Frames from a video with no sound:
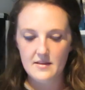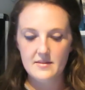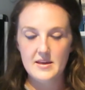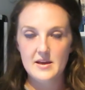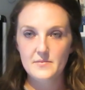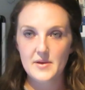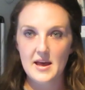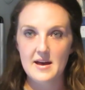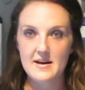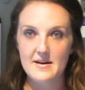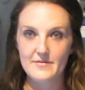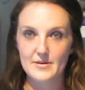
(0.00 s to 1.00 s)
Then we
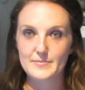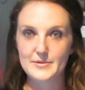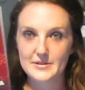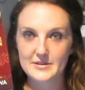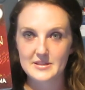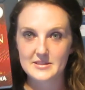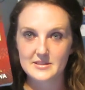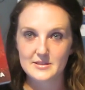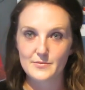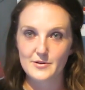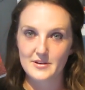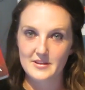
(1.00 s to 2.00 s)
have a book, this is the
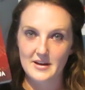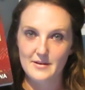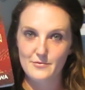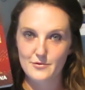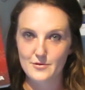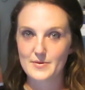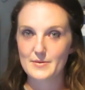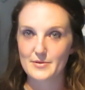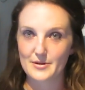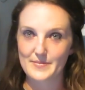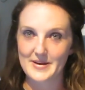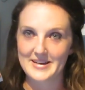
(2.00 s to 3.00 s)
book that I broke my
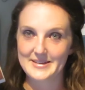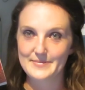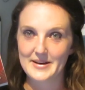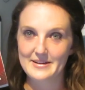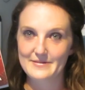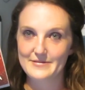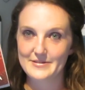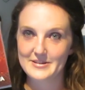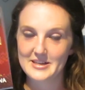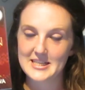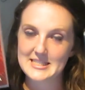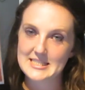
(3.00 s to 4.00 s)
book buying ban for.
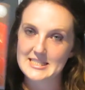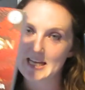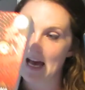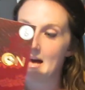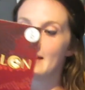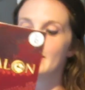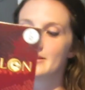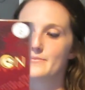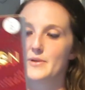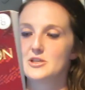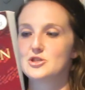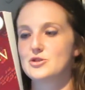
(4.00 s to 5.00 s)
It's Tallinn
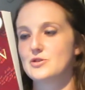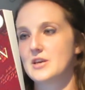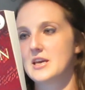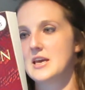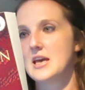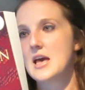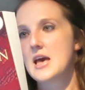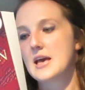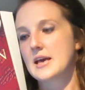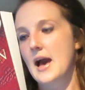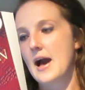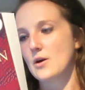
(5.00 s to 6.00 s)
by Julie
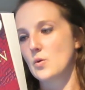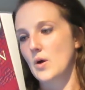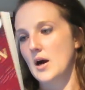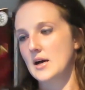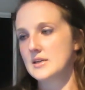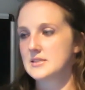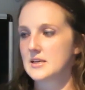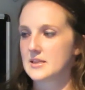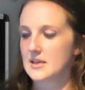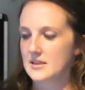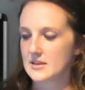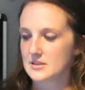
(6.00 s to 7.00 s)
Kagwa. I
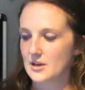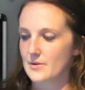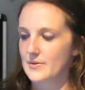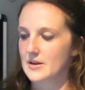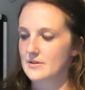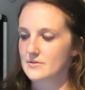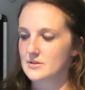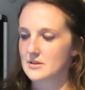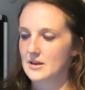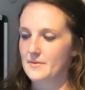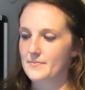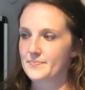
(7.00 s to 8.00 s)
think that's how you pronounce the
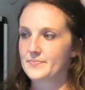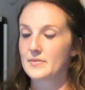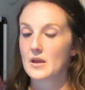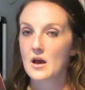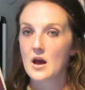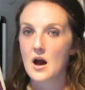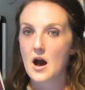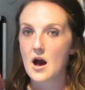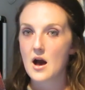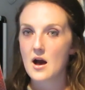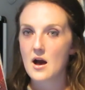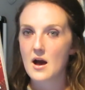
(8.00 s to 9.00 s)
name.
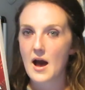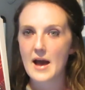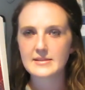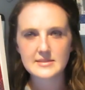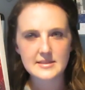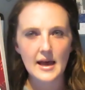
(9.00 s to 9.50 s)
I've